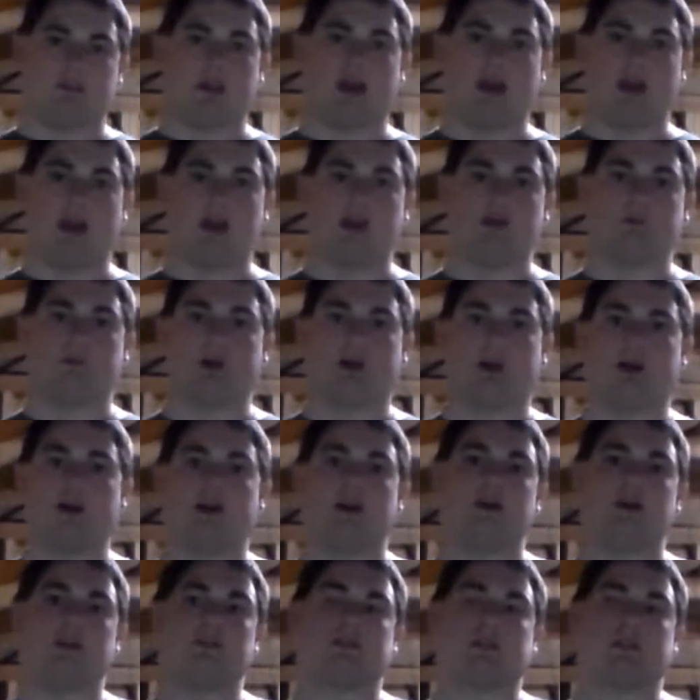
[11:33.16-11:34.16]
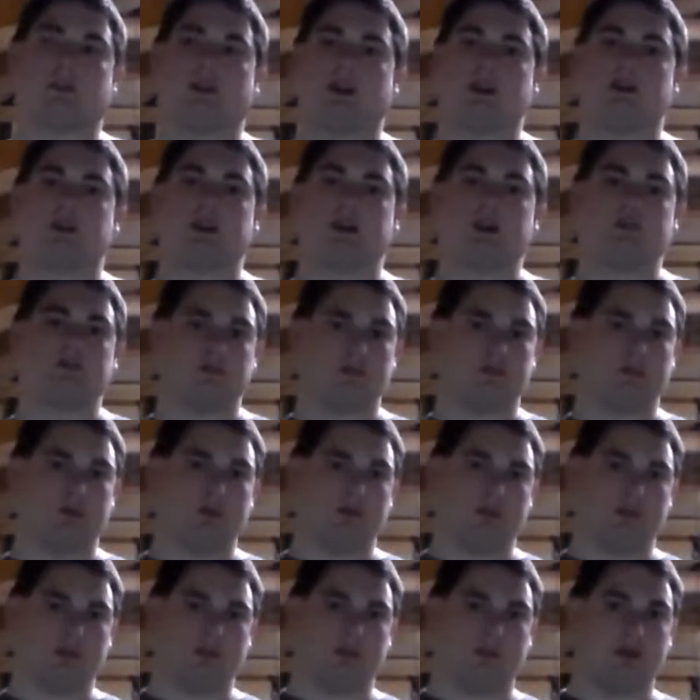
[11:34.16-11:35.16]
these on hand, because a lot of times
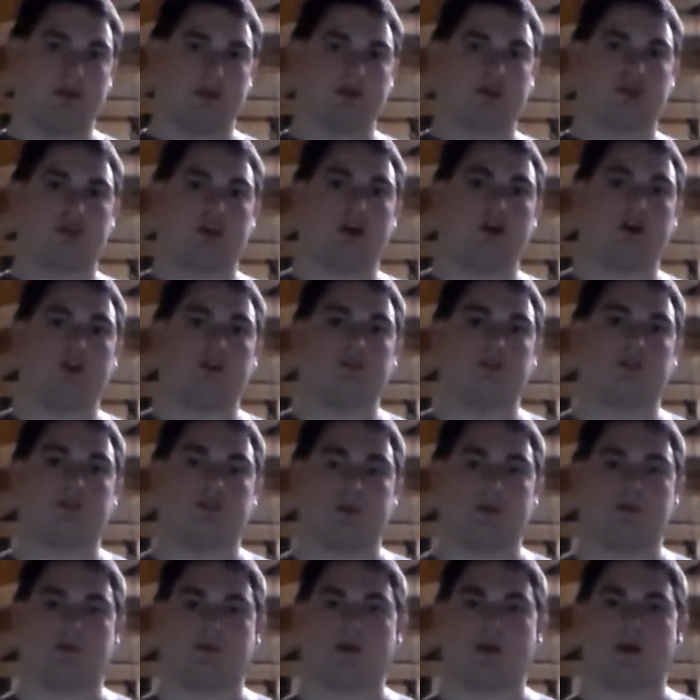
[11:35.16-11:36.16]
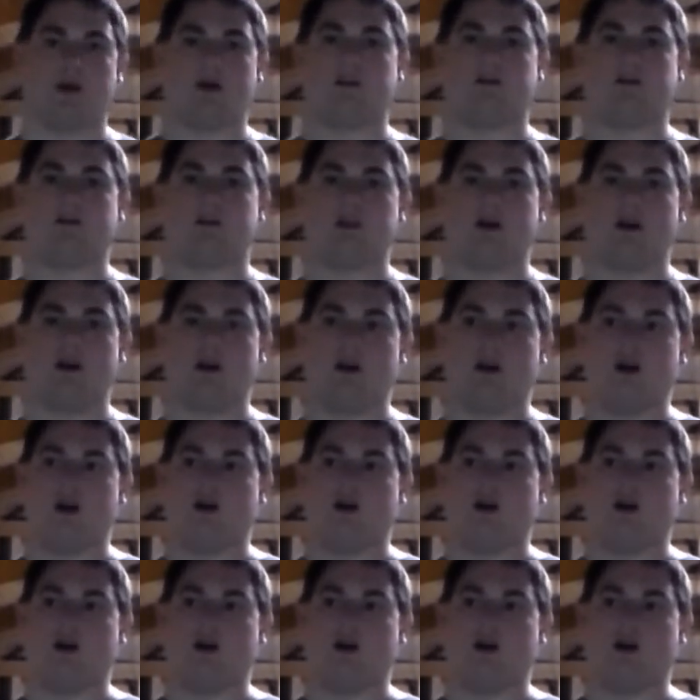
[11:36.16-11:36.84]
when we do these big shows, we rent